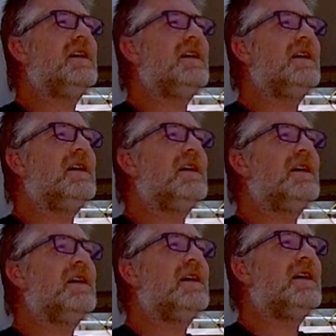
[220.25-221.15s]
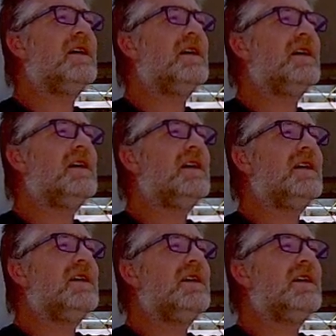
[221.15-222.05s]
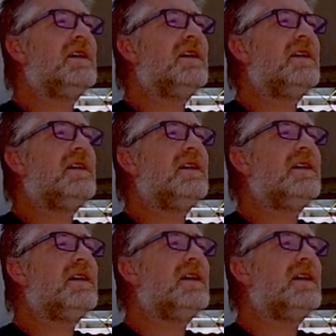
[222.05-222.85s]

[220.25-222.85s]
Nothing is said.